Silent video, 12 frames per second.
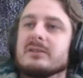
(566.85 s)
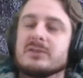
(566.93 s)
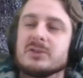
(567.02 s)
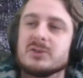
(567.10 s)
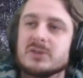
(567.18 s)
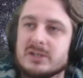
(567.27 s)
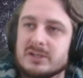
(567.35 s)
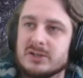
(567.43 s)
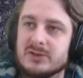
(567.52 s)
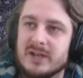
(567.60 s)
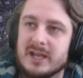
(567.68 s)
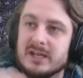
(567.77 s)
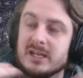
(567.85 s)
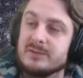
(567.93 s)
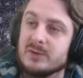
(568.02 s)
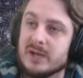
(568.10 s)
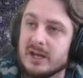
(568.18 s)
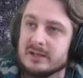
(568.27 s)
You can create
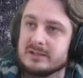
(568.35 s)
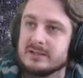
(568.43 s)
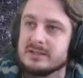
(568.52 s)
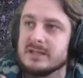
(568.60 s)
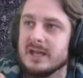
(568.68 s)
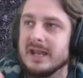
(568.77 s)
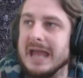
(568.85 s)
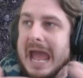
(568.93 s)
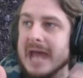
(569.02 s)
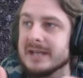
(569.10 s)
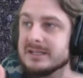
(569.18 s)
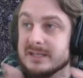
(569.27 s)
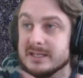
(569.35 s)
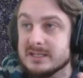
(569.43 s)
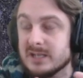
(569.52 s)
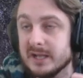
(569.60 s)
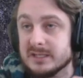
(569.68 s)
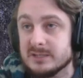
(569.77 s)
evil characters that add these
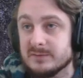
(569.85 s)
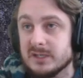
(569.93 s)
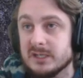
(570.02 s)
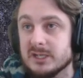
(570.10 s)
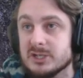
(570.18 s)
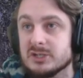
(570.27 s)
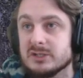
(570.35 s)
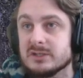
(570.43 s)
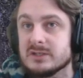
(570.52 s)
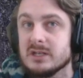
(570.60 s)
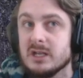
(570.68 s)
kinds of conditions